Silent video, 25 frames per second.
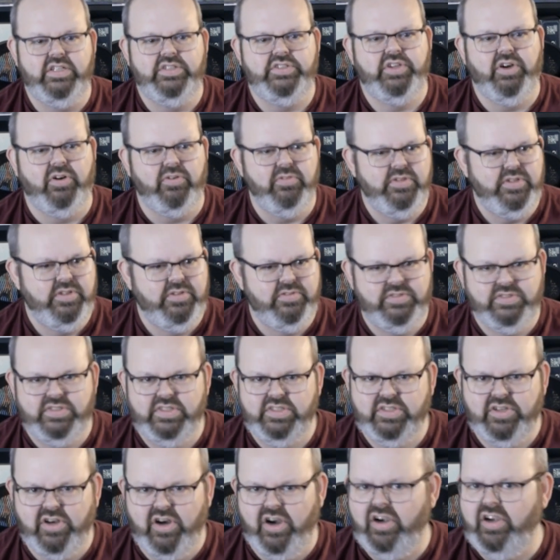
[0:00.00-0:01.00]
Don't use
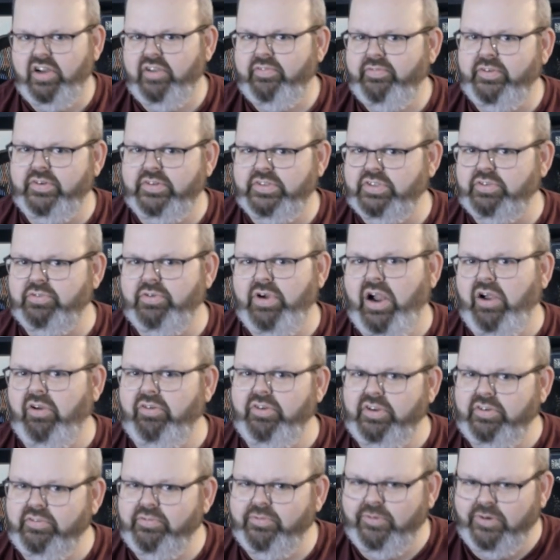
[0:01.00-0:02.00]
this card if you're
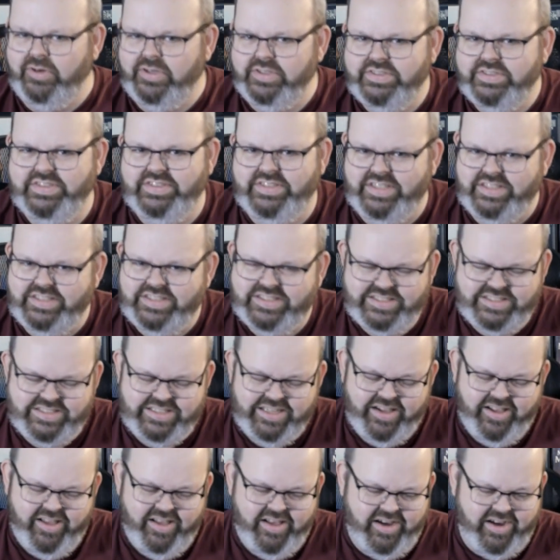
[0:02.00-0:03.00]
surrounded, for
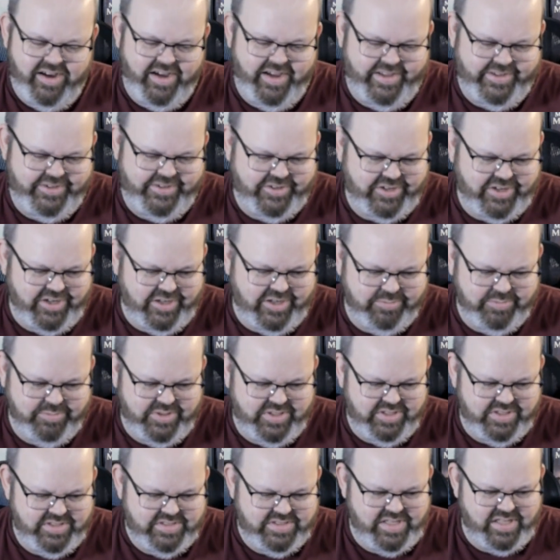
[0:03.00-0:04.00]
instance, and you're gonna
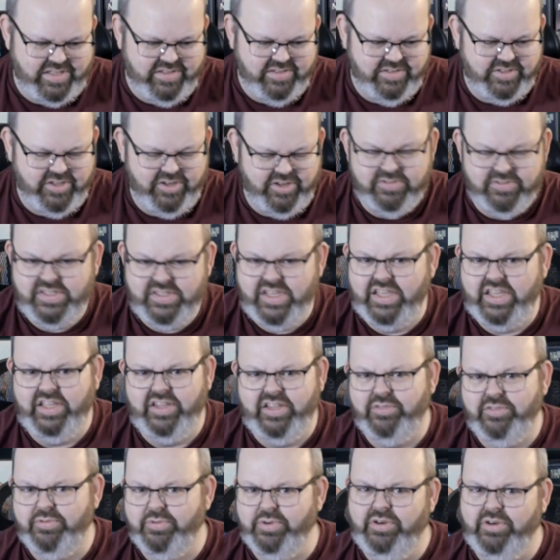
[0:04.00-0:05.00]
be
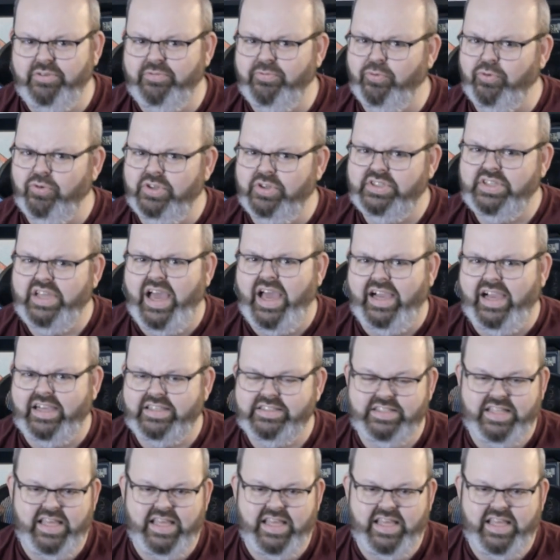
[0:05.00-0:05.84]
taking 3 or 4 attacks.